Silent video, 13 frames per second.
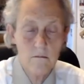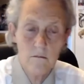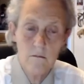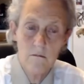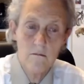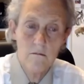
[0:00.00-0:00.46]

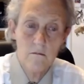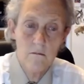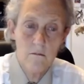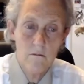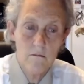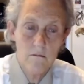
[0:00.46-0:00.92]

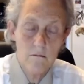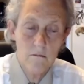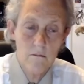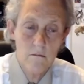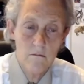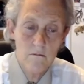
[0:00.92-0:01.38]

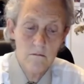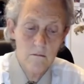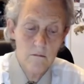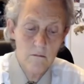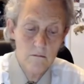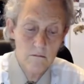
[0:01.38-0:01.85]

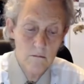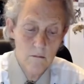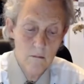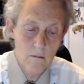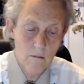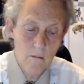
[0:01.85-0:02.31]

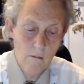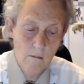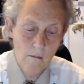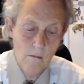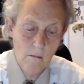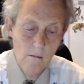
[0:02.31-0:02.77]

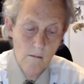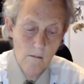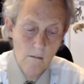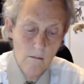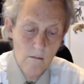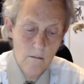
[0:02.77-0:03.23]

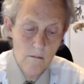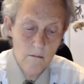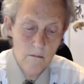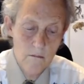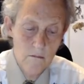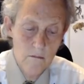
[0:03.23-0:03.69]

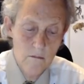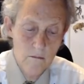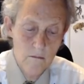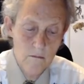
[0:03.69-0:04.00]
[no speech]